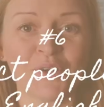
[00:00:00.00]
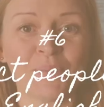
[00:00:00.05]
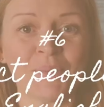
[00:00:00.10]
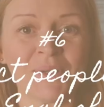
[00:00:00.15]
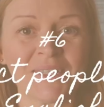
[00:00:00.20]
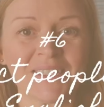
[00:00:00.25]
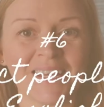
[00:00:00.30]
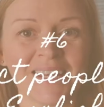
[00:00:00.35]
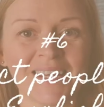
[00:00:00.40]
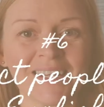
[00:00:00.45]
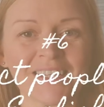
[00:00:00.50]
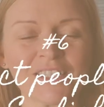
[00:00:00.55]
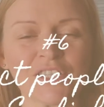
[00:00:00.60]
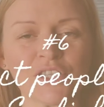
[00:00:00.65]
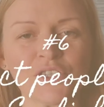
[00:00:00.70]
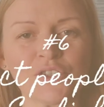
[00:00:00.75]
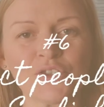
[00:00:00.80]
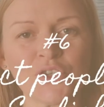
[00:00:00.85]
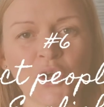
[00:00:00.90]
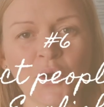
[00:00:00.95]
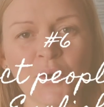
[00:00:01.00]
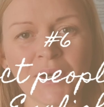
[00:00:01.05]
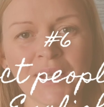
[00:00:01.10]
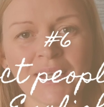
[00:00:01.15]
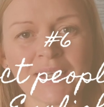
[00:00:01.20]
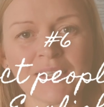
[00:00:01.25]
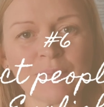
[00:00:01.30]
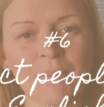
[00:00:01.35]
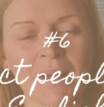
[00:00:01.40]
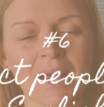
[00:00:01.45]
Number six, don't
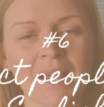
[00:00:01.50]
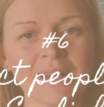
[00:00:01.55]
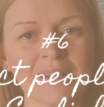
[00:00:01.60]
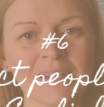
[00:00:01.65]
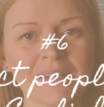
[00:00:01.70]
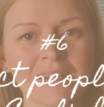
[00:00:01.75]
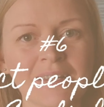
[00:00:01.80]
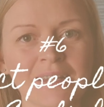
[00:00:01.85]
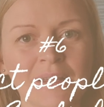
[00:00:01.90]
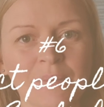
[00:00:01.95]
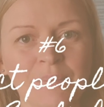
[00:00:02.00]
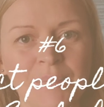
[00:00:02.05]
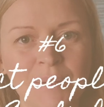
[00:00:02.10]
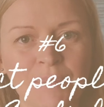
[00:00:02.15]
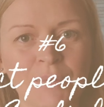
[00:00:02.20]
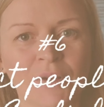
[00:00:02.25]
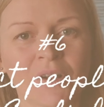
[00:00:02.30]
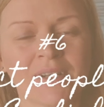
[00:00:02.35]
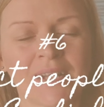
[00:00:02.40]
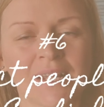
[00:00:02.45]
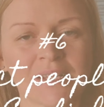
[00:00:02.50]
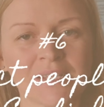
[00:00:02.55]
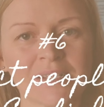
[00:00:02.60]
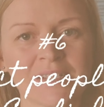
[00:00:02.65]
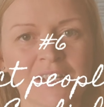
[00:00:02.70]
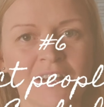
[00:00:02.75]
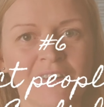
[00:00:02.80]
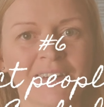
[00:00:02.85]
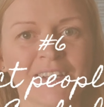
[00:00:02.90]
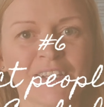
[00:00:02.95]
expect that people are
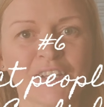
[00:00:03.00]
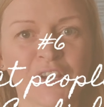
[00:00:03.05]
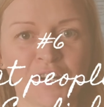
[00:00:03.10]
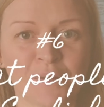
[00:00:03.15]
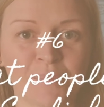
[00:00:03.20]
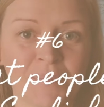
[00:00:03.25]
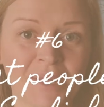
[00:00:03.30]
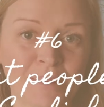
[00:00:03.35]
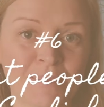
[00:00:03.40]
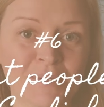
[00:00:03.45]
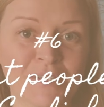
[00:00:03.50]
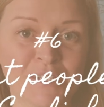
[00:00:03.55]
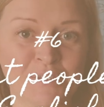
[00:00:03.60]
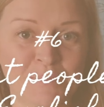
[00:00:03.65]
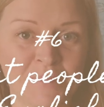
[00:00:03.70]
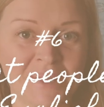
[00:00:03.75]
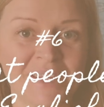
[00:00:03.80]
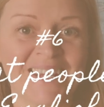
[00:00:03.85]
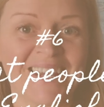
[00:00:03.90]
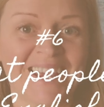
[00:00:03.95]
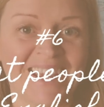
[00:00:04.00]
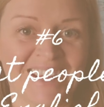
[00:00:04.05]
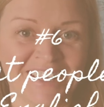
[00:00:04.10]
necessarily going to be able to speak